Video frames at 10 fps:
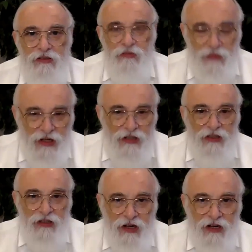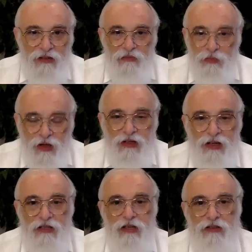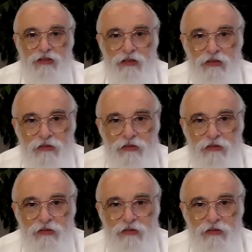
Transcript: Mind and heart, body, etc.